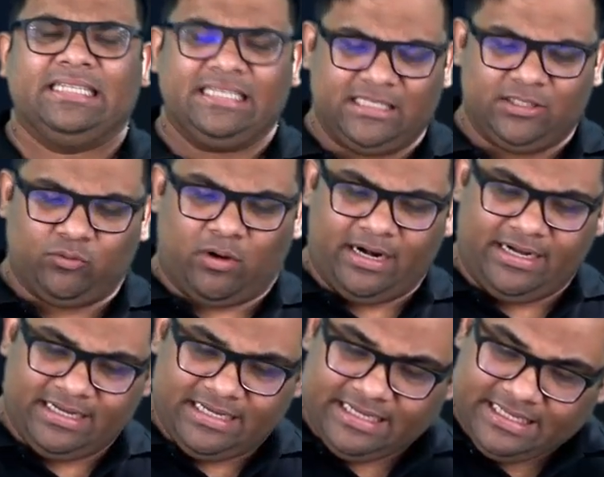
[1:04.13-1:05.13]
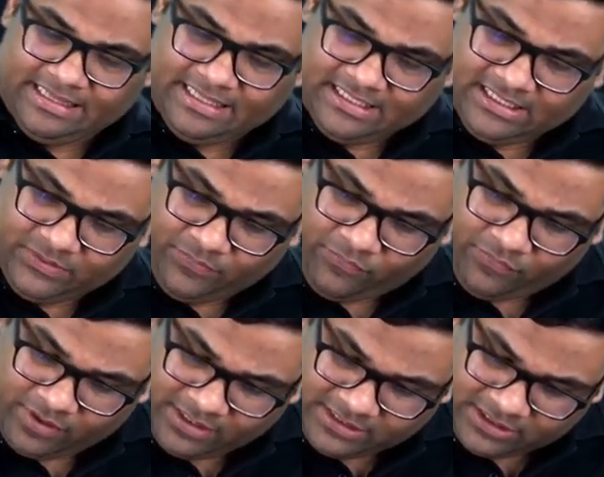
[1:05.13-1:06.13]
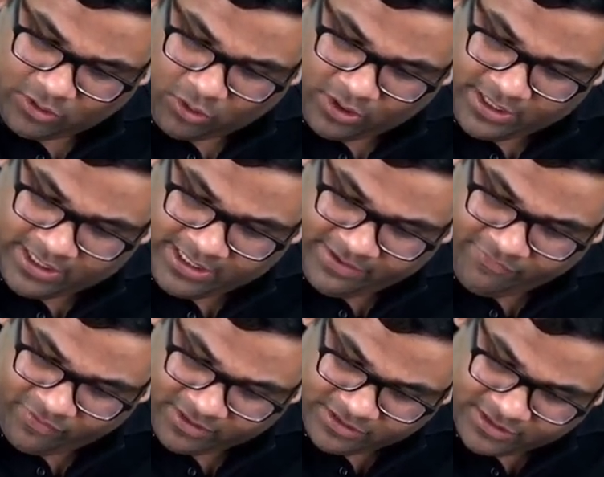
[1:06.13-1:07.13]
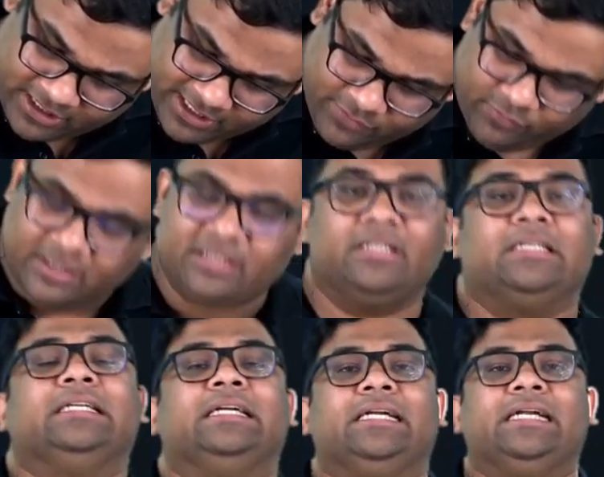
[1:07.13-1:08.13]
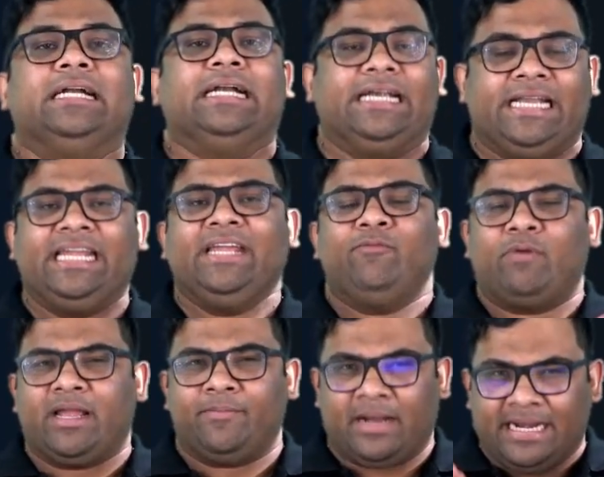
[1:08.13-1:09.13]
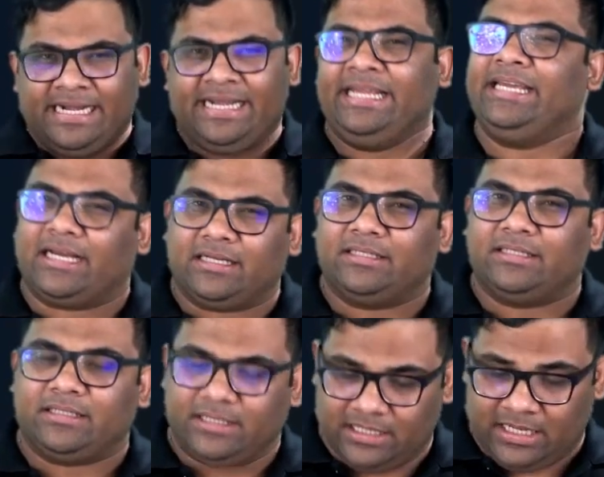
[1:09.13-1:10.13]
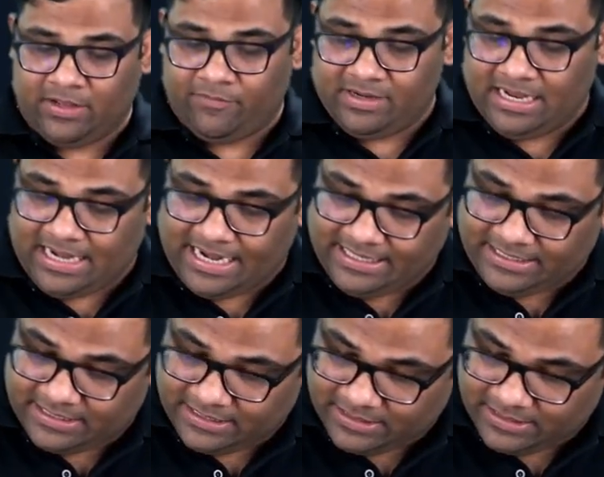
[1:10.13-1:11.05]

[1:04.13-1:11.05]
this is what? This is first order differential equation. Dy by dx. When I write